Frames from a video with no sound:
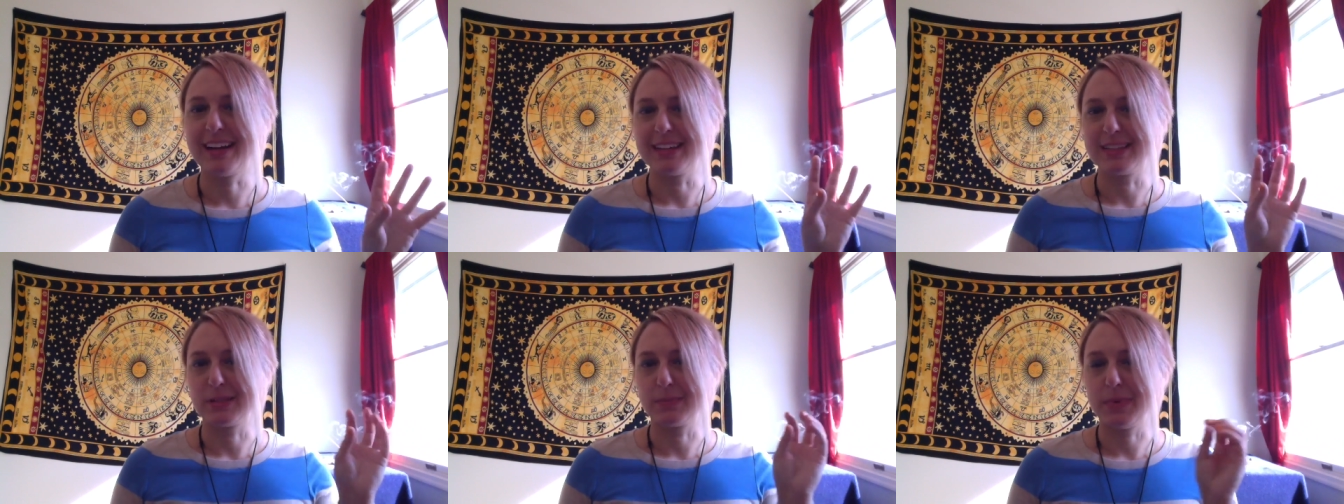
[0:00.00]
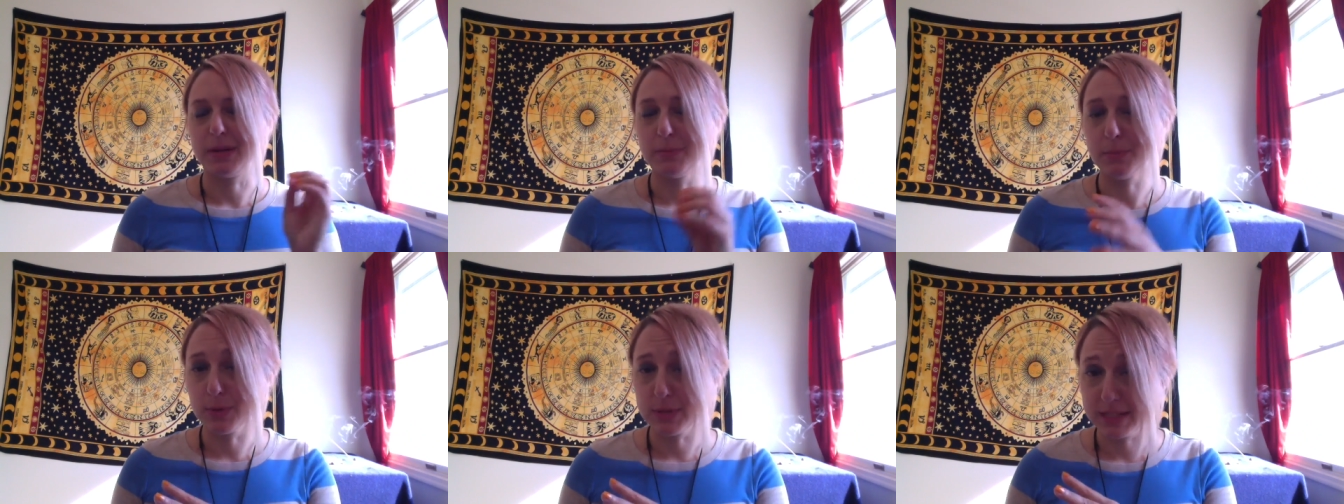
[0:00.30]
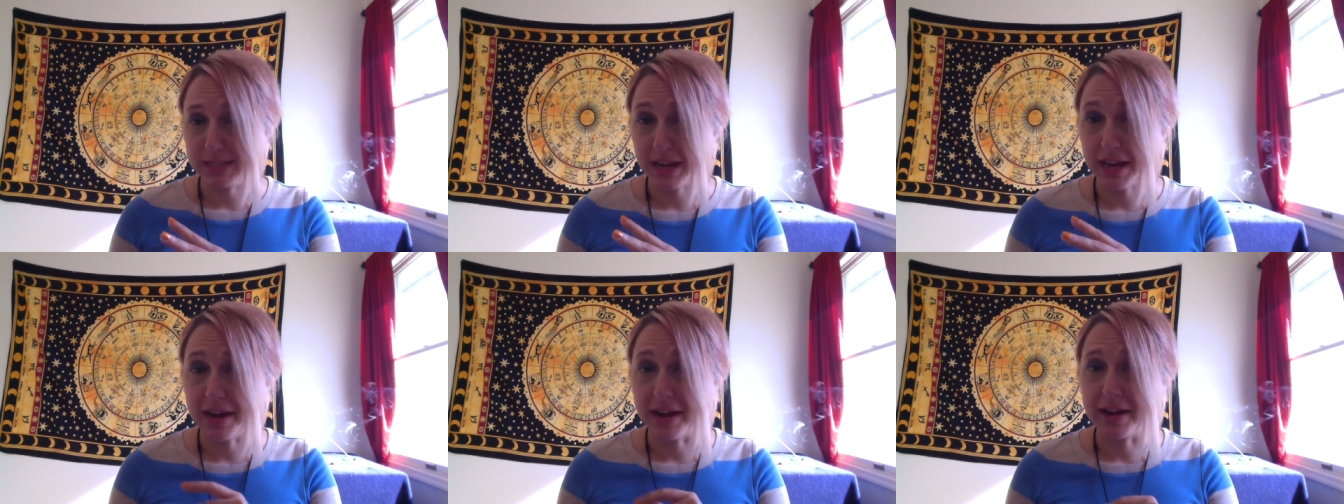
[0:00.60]
and spend more
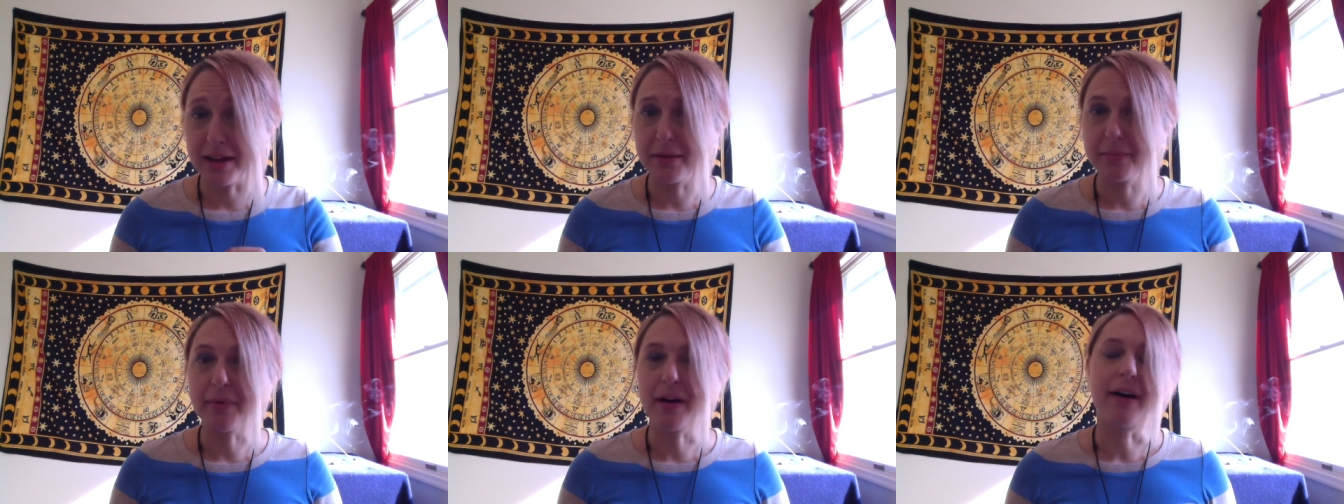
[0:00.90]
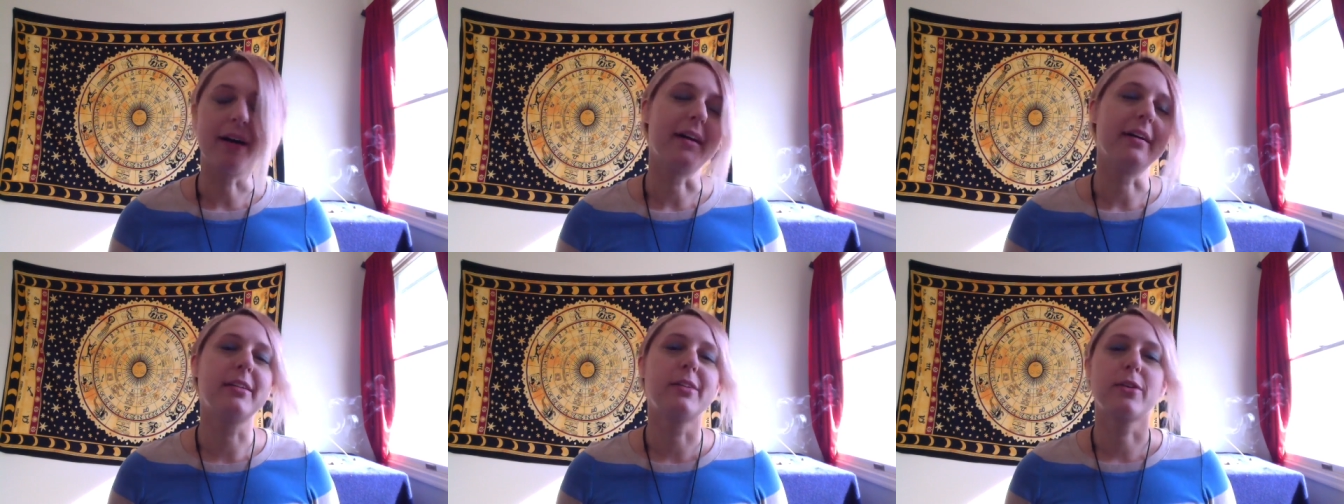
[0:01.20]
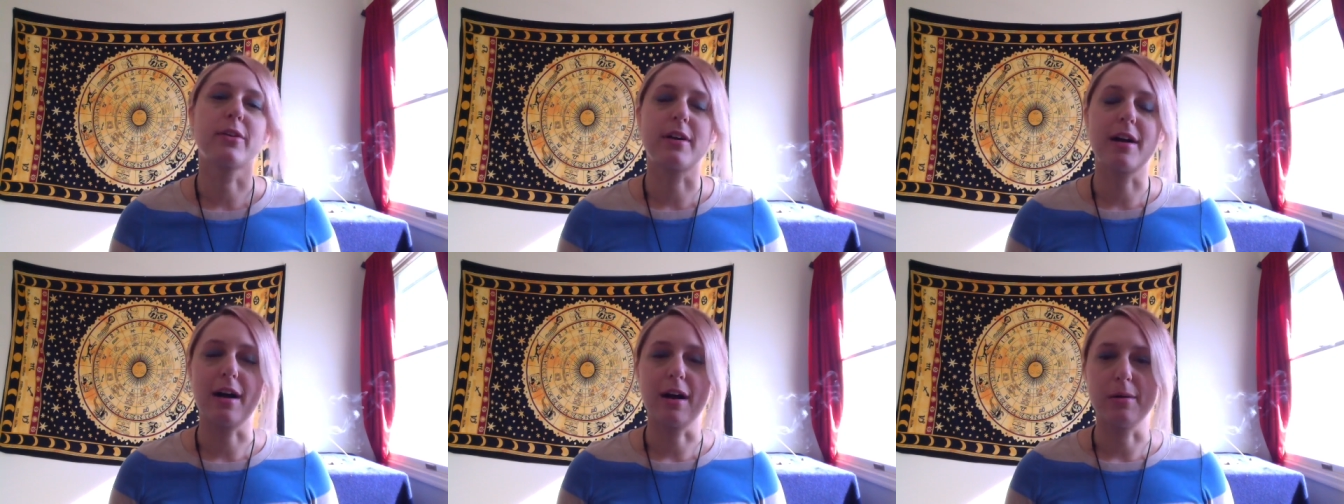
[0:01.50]
time on
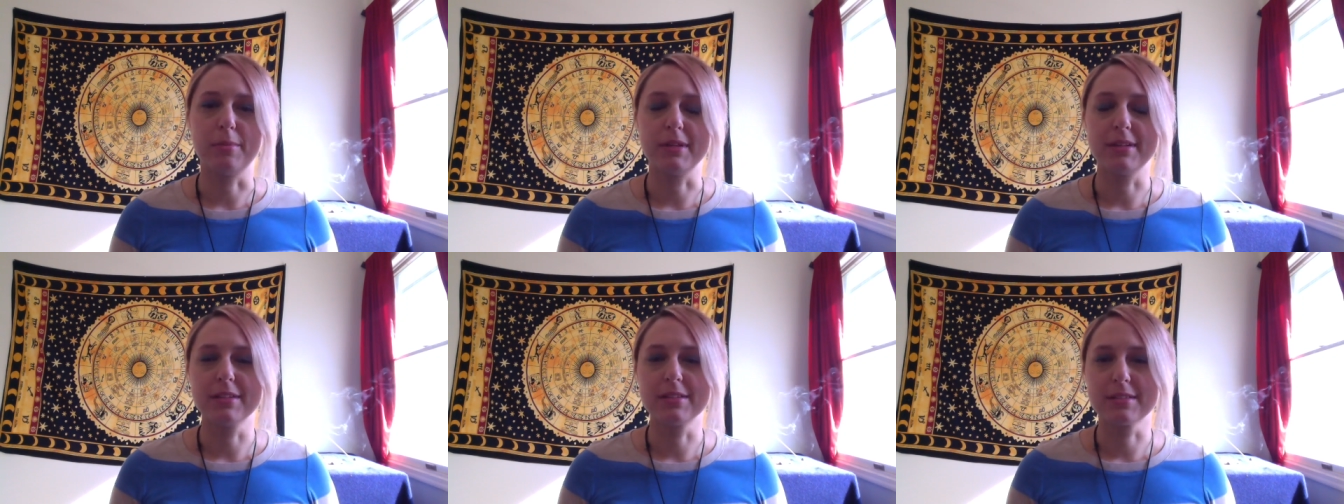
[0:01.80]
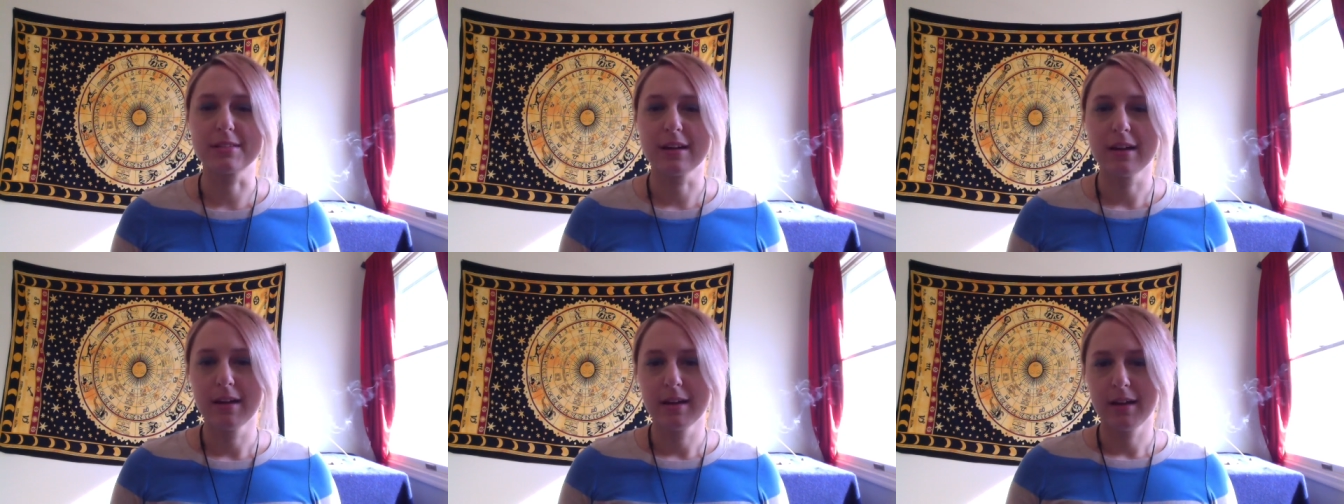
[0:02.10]
your hobbies.